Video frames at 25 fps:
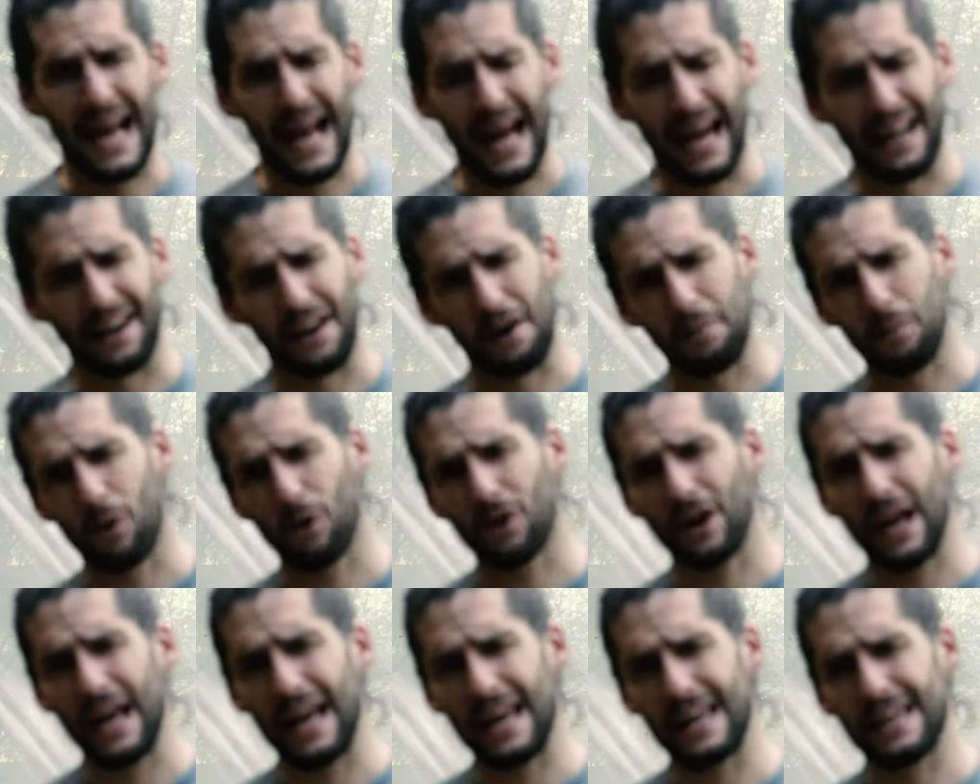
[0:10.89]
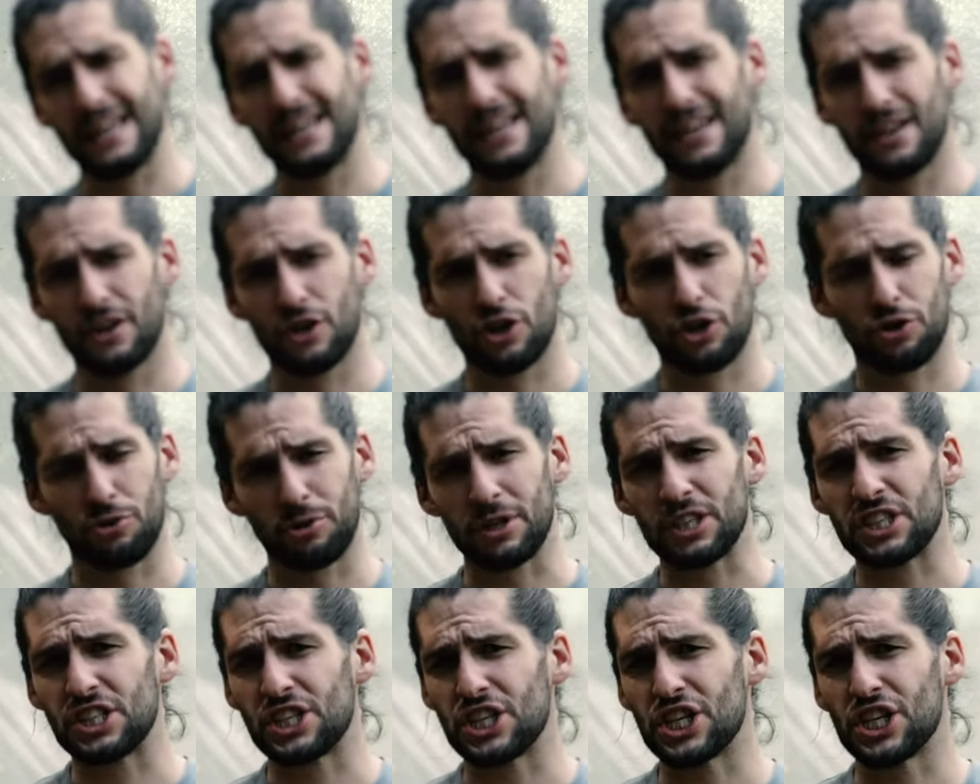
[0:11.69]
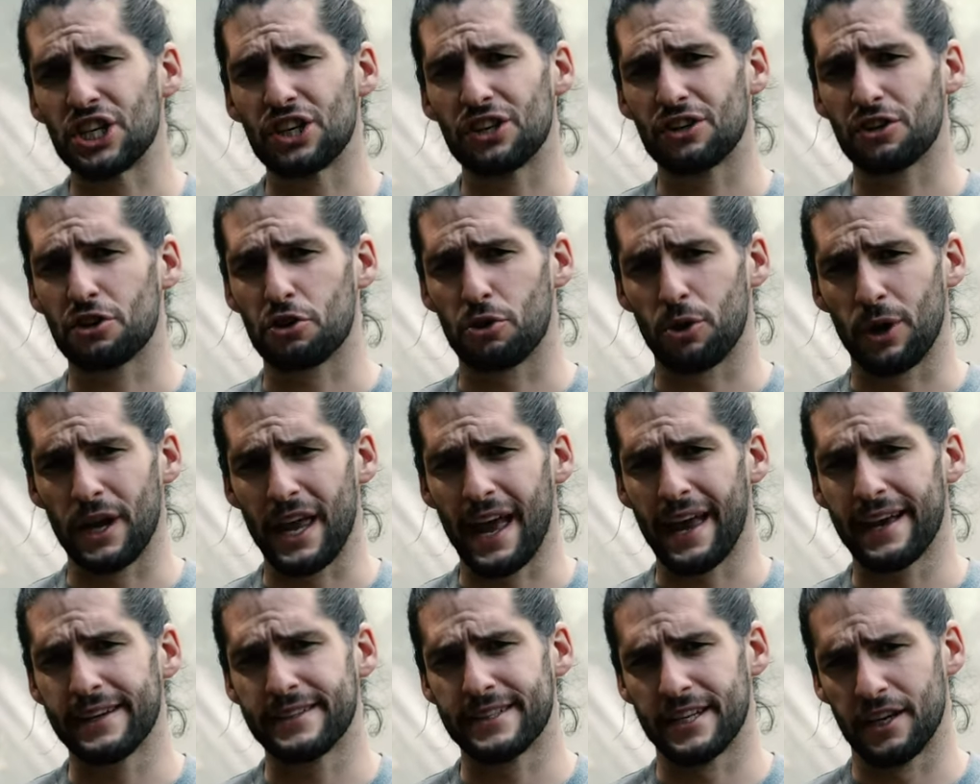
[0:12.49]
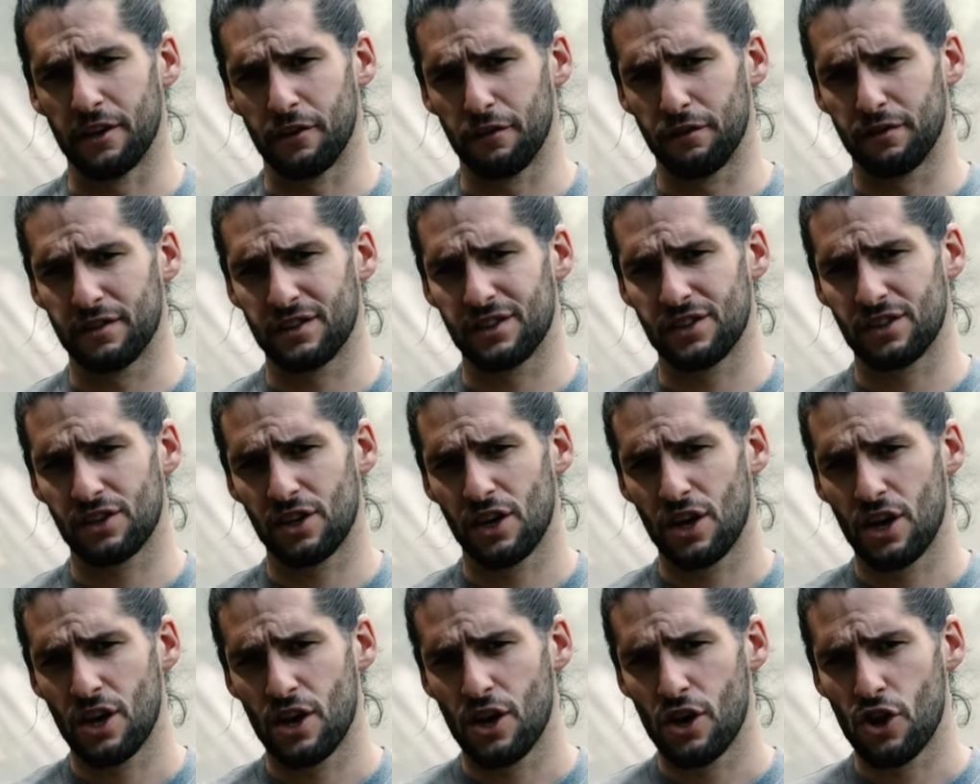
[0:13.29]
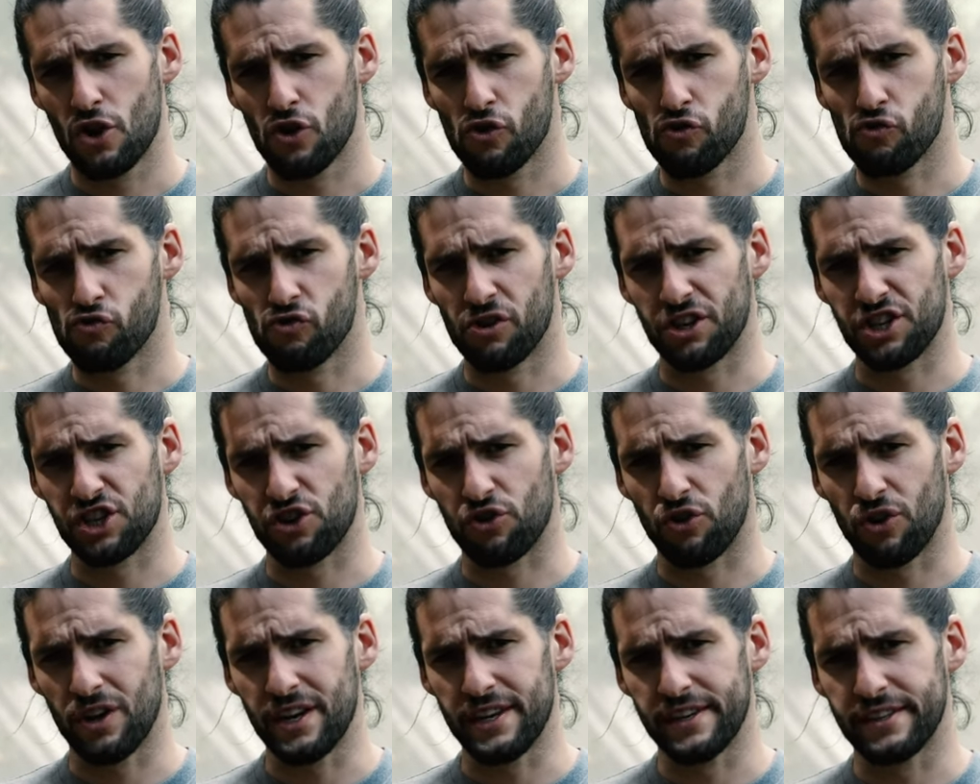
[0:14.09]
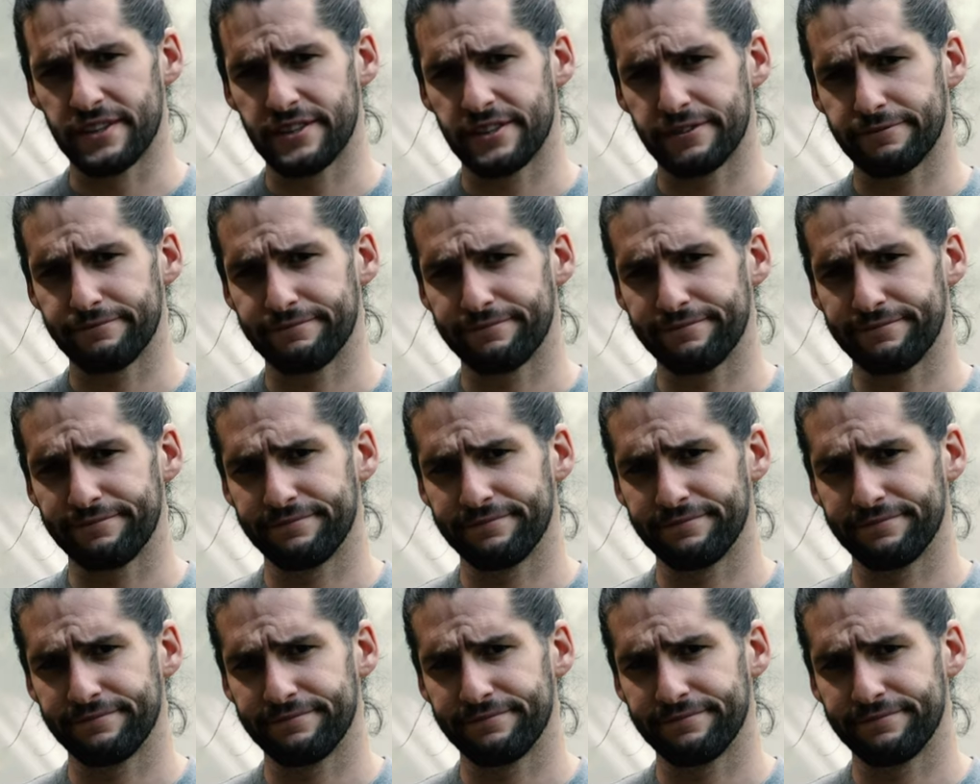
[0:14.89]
and I'm on a Christian creatives retreat.